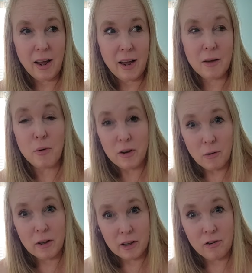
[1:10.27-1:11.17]
And we know
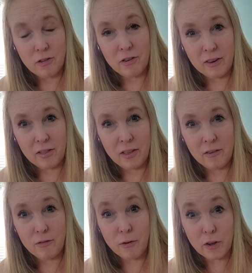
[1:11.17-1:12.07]
it can do the same thing
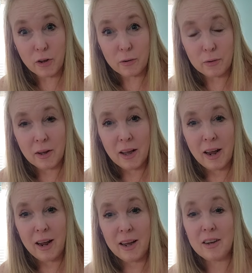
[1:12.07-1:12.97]
for you.
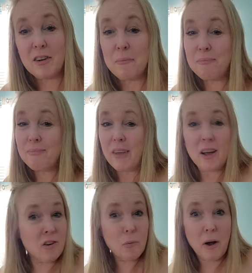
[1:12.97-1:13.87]
And
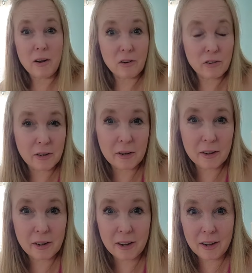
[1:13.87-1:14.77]
underwires,
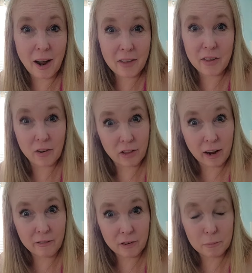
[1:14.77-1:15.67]
I think are the
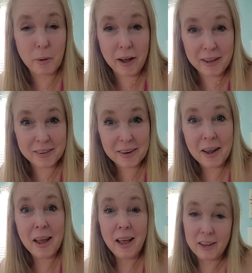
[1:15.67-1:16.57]
devil, but
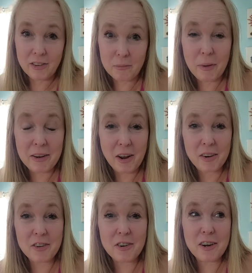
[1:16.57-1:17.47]
it's, my
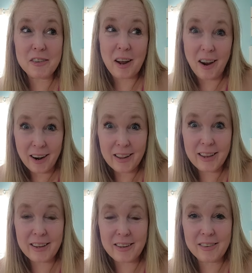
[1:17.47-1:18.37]
doctor is highly
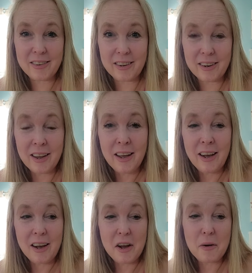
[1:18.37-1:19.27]
against it.
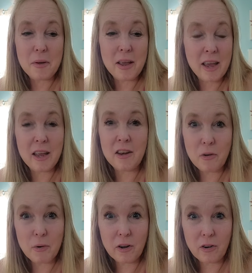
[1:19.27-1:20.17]
Um, he
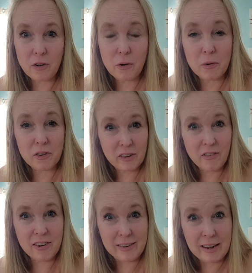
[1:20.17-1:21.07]
knew a girl who was
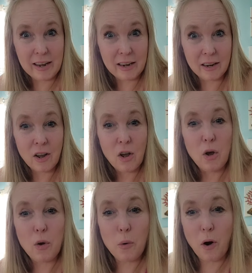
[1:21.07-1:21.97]
17
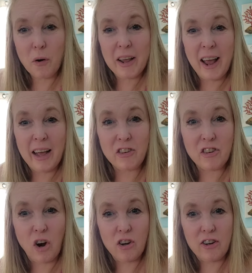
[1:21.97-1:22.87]
who already had
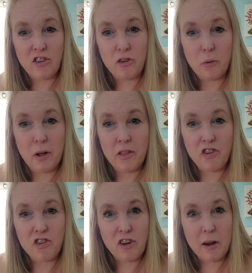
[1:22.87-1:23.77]
scar tissue in the
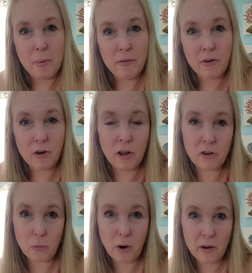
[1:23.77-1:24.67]
shape of her
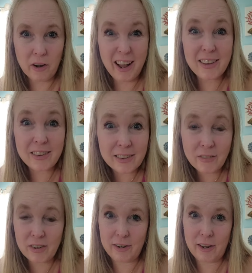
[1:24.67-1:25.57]
underwire.
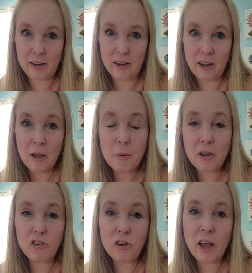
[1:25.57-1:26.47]
17
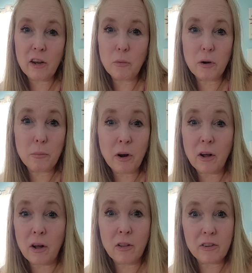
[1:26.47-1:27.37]
because she had to wear a bra
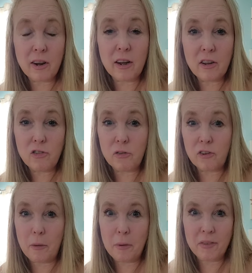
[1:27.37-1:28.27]
all the time because she was
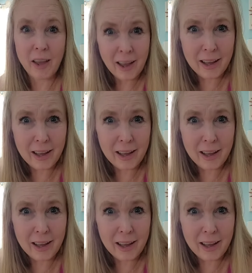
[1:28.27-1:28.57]
top heavy.